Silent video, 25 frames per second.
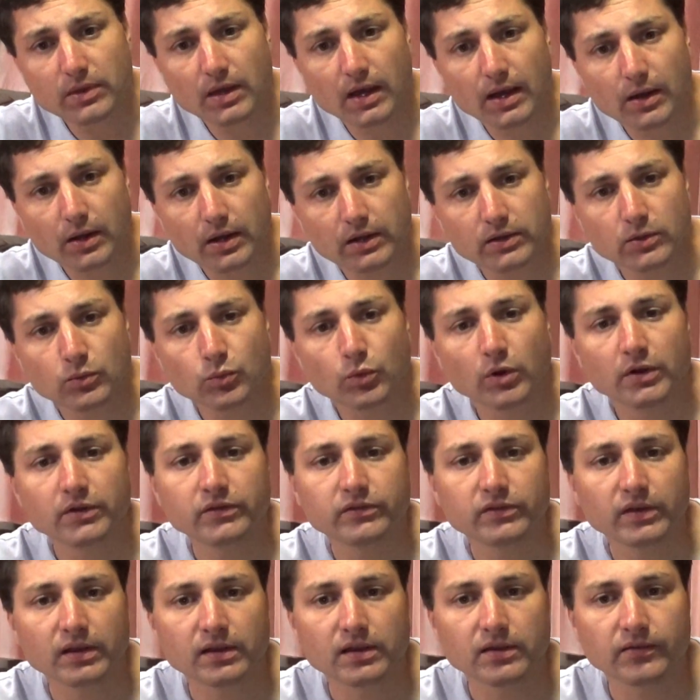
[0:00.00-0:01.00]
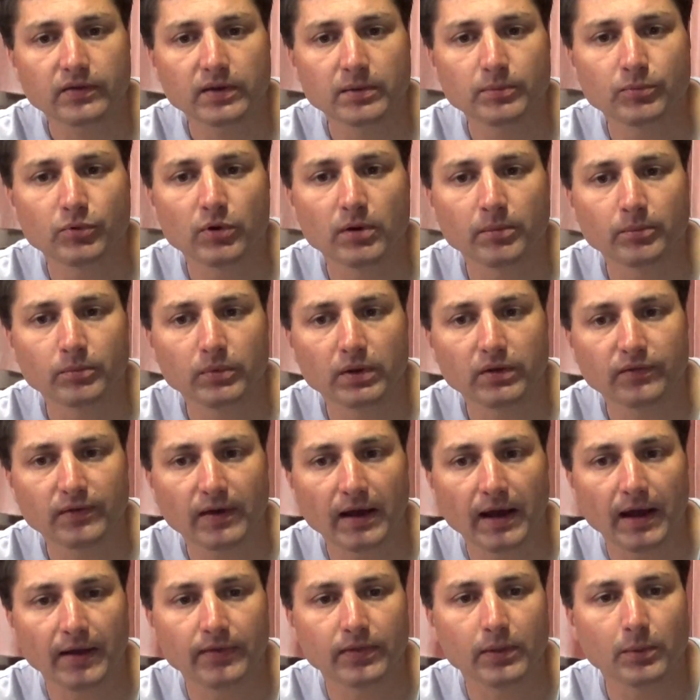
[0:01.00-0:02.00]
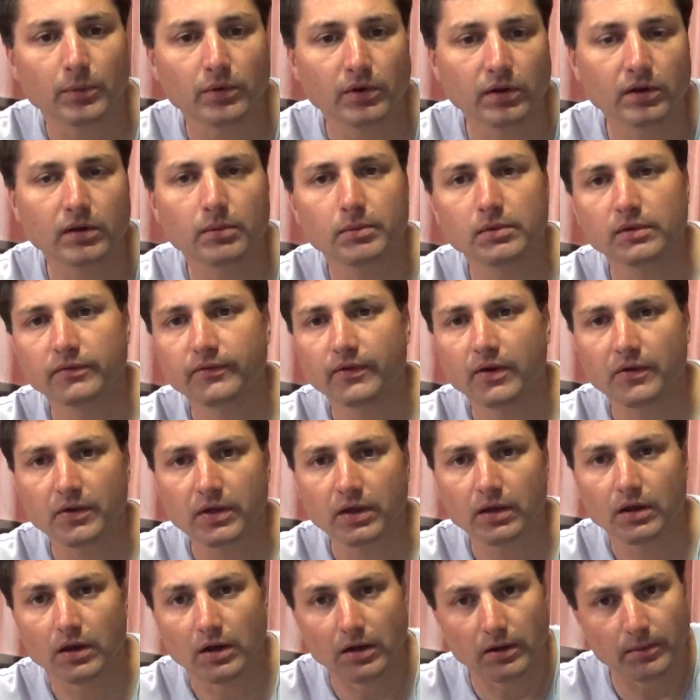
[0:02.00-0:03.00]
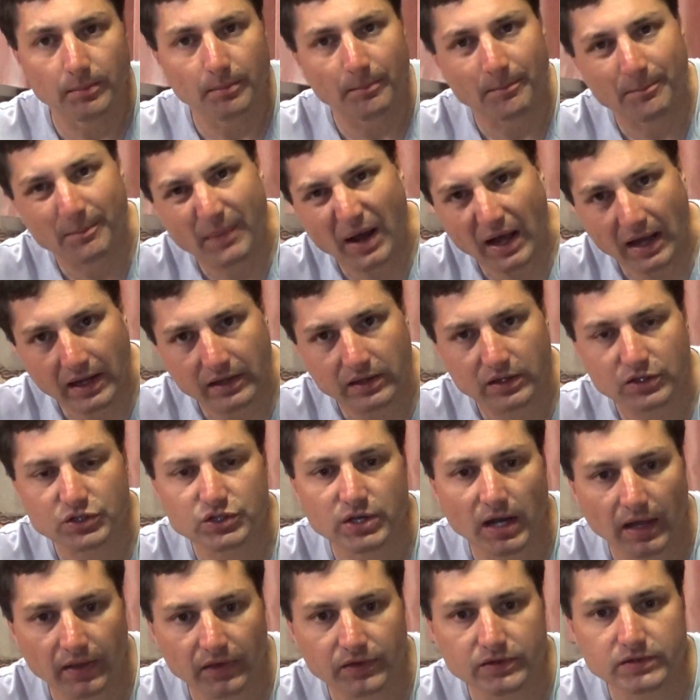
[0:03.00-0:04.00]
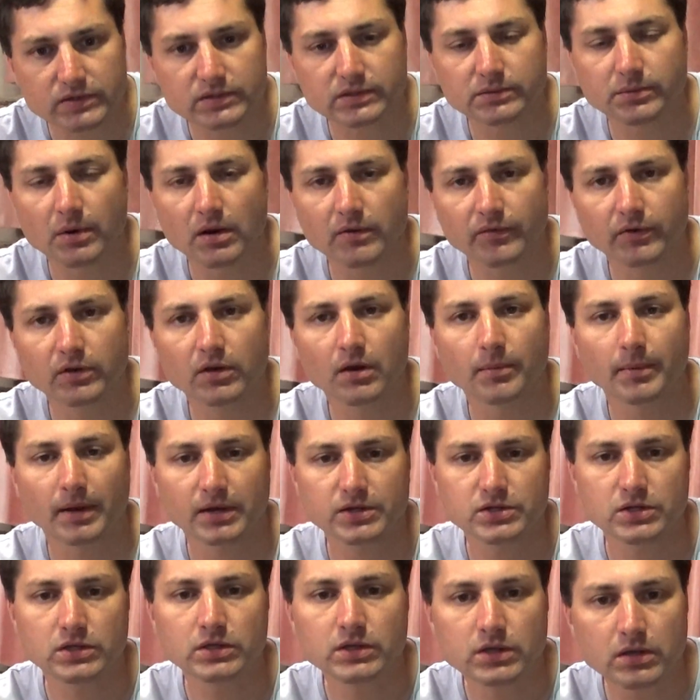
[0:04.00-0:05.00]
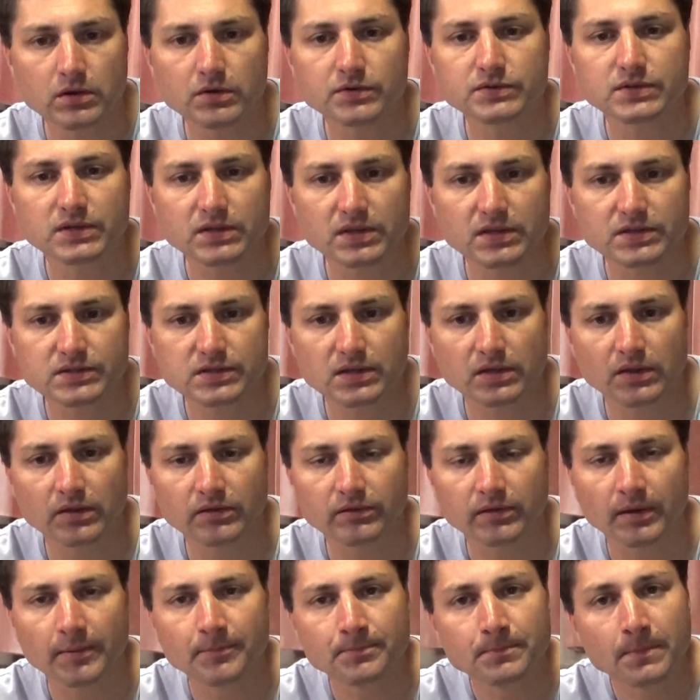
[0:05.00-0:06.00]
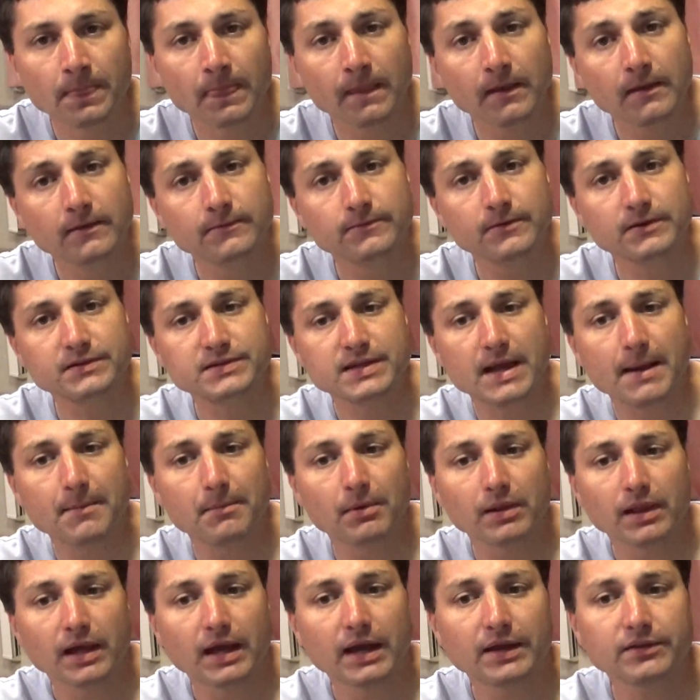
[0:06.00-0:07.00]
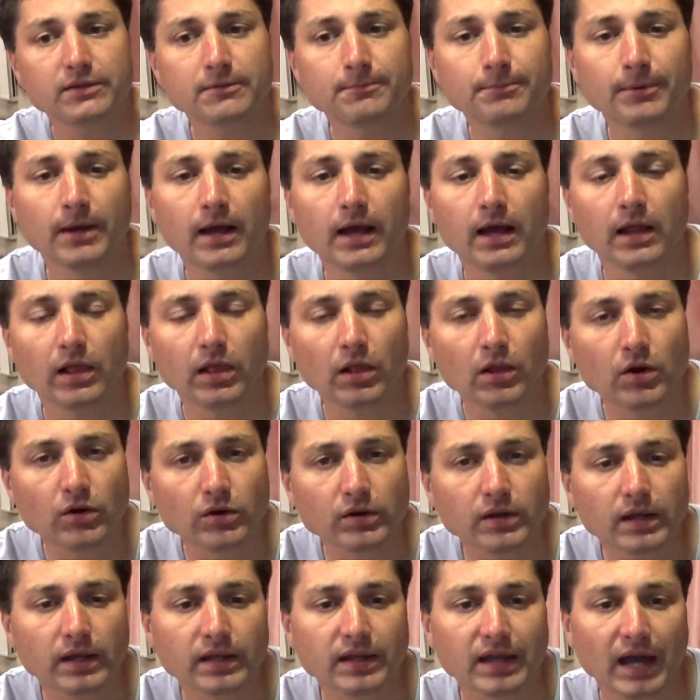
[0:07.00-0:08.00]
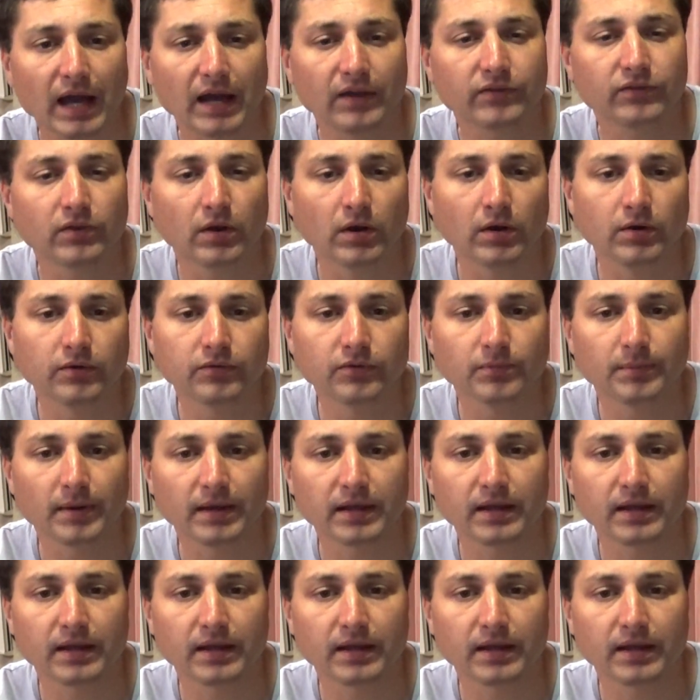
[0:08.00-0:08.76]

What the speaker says: that kind of one significant problem we've had, there were a couple of very minor challenges to overcome actually using the cylinder. For example, I had to buy a longer gas hose for my